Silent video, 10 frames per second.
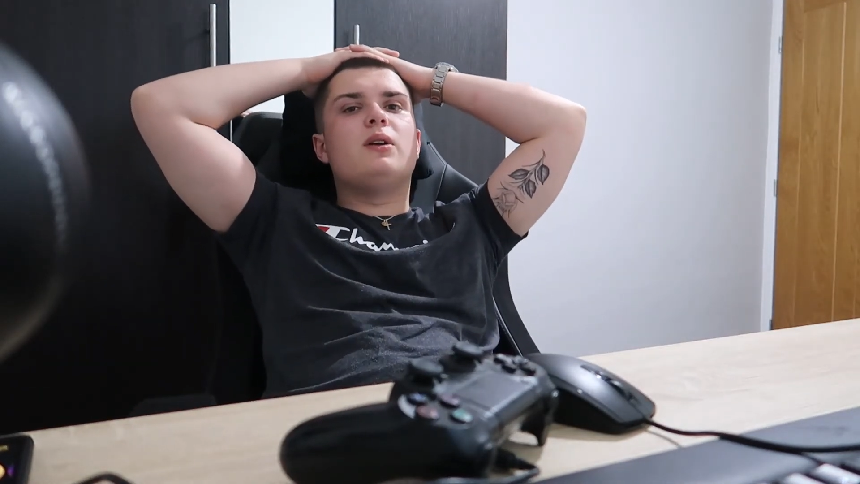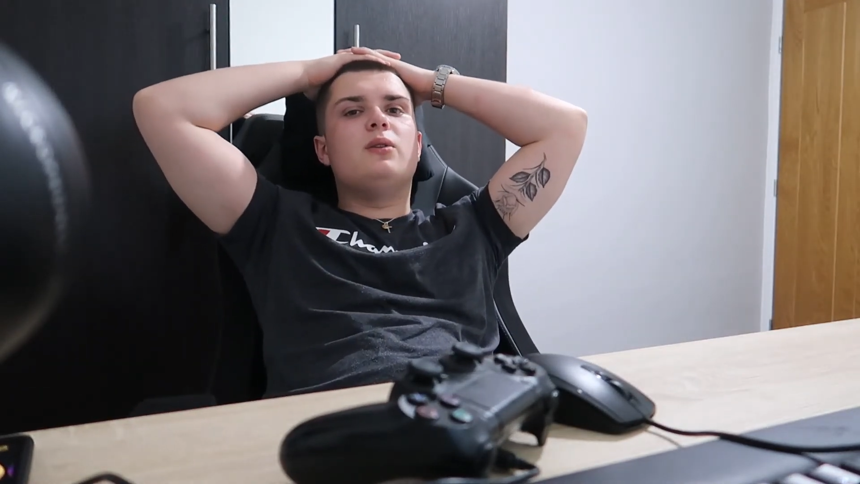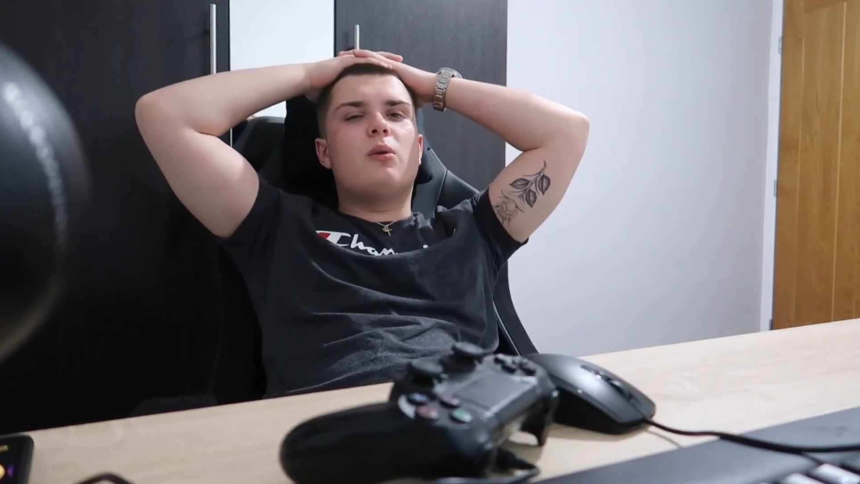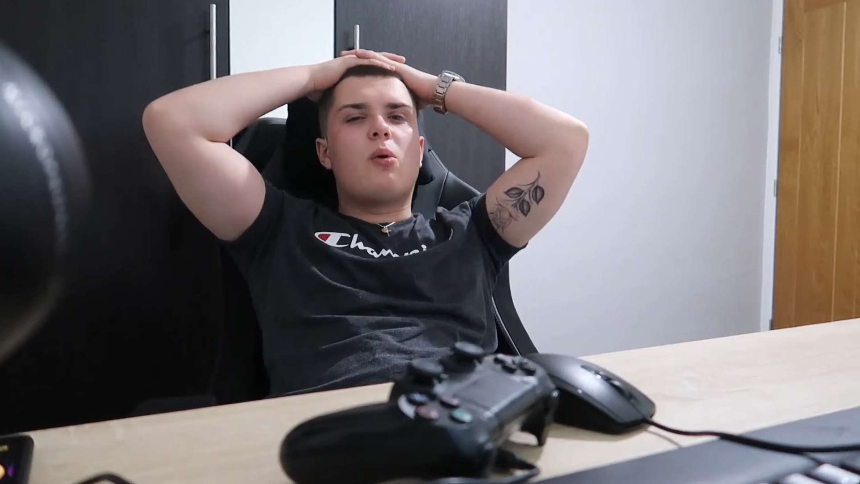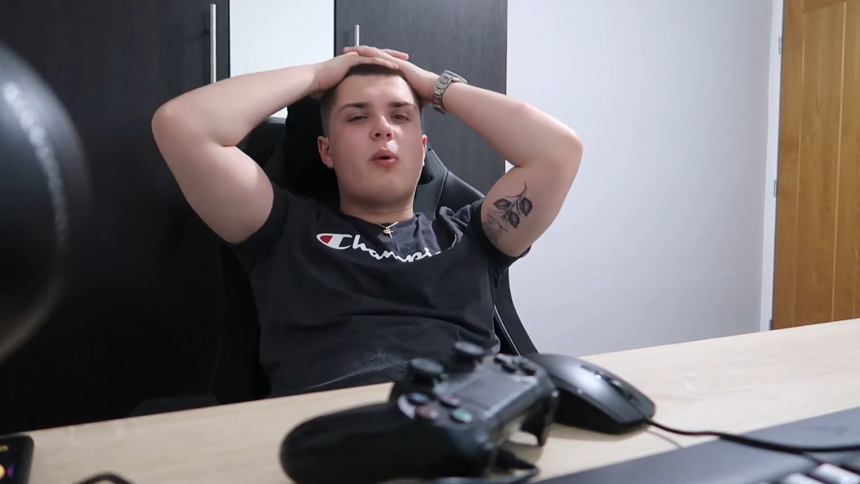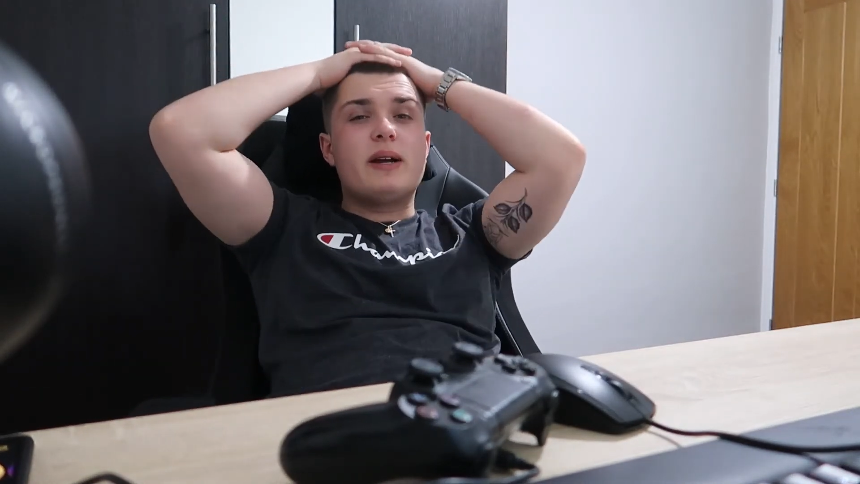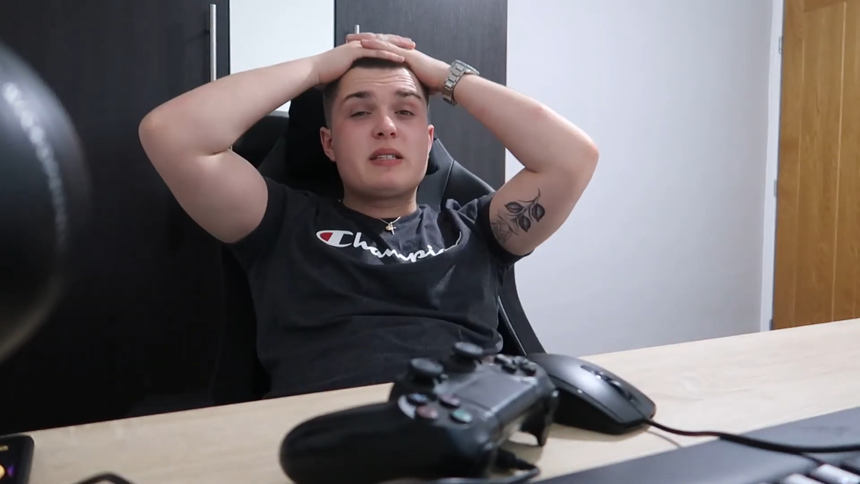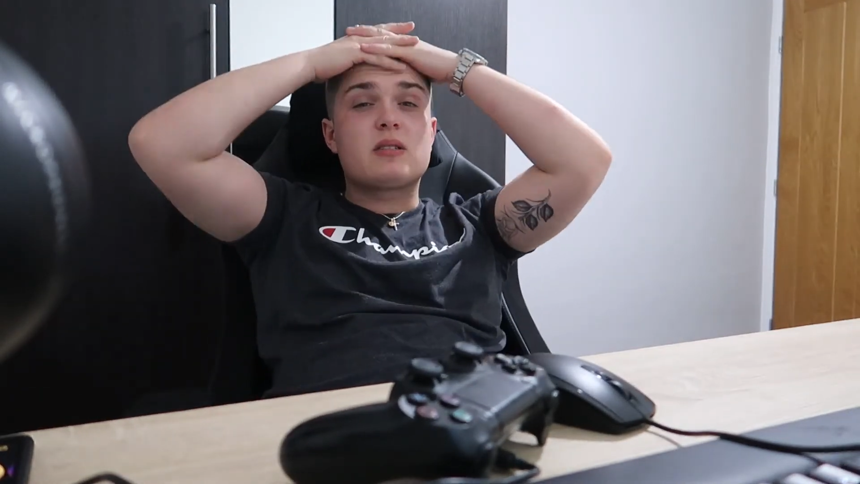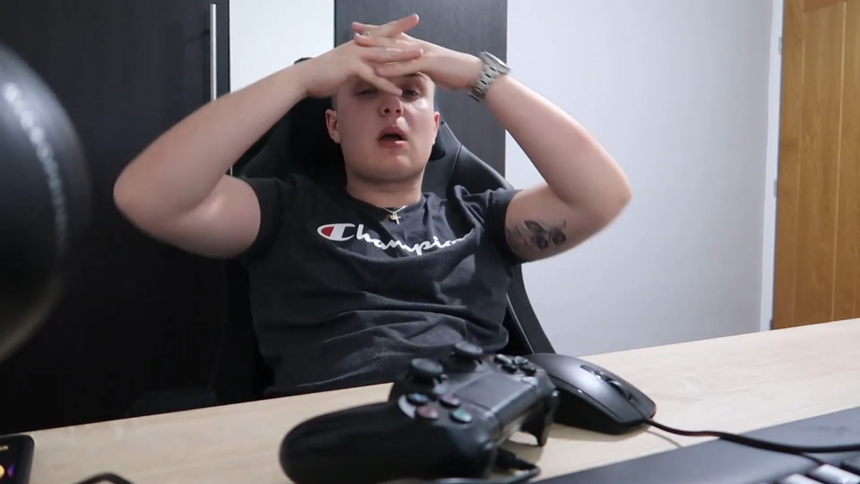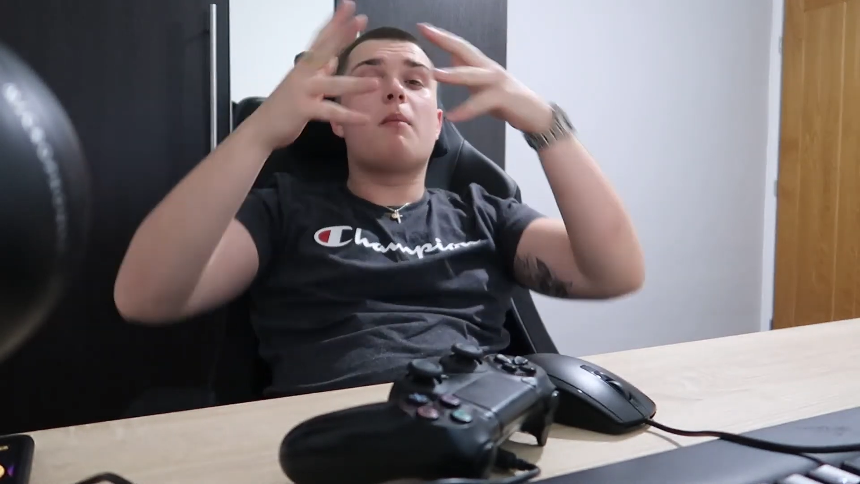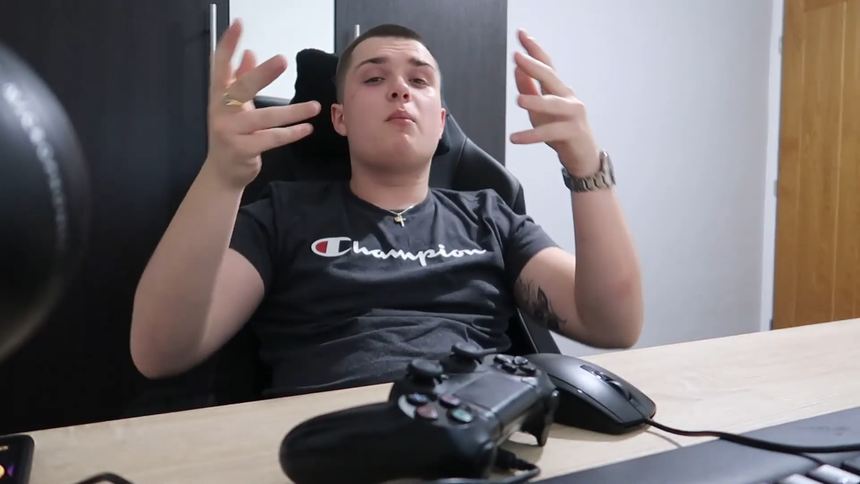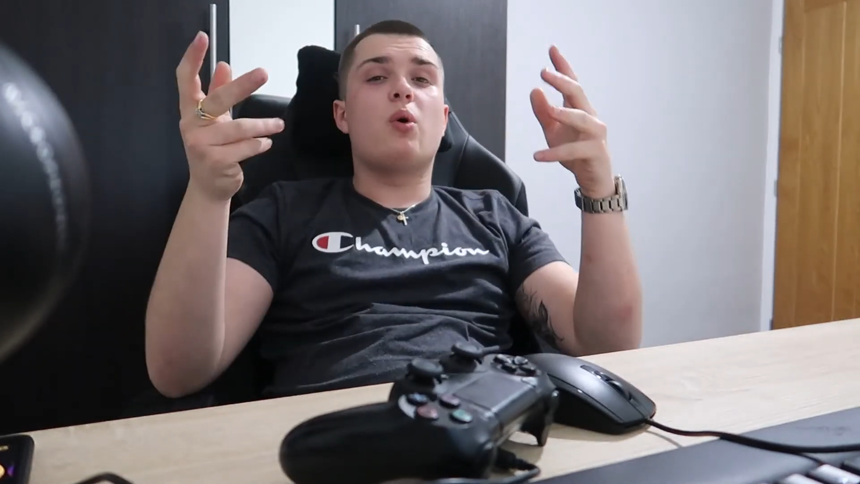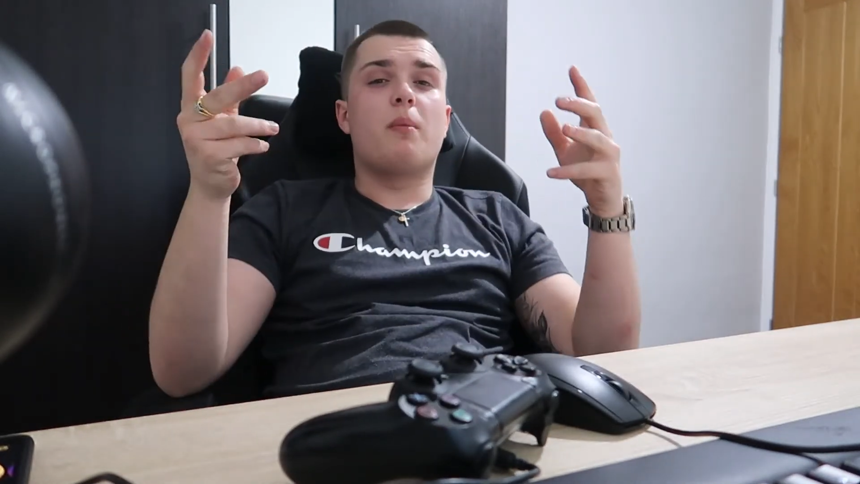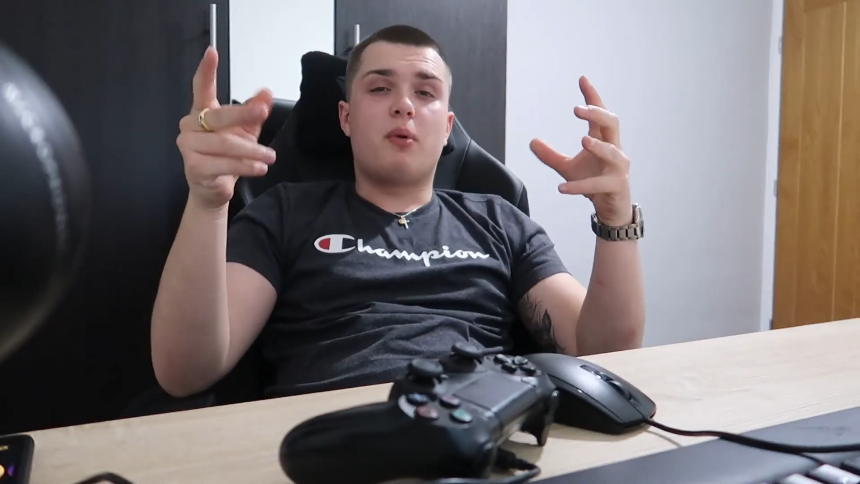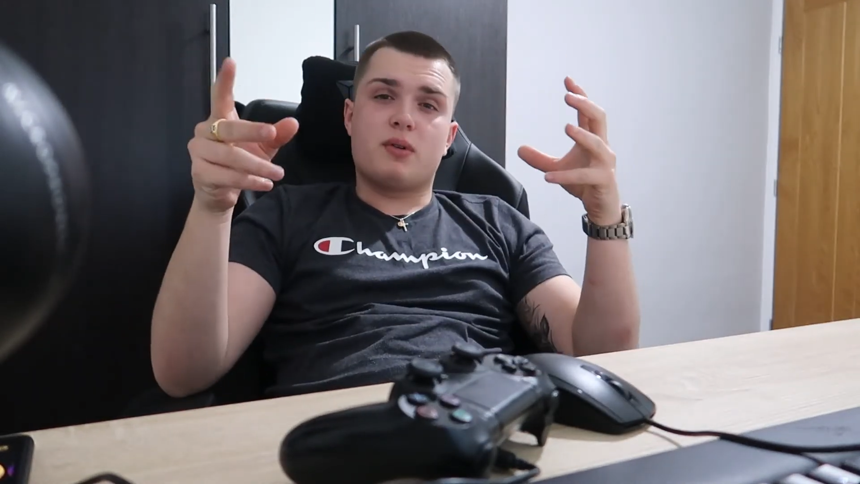You'll always
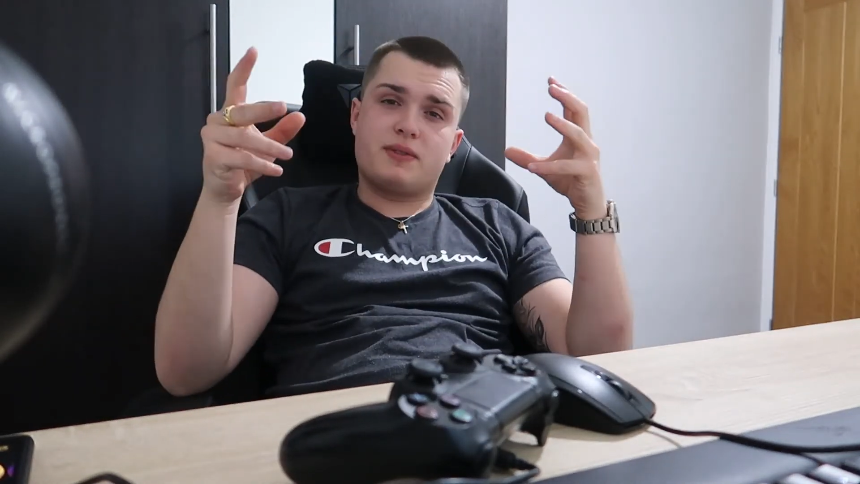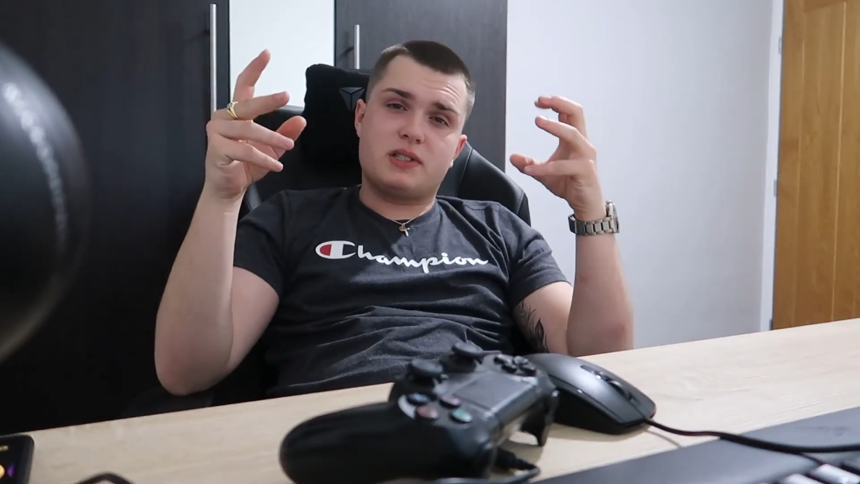stumble upon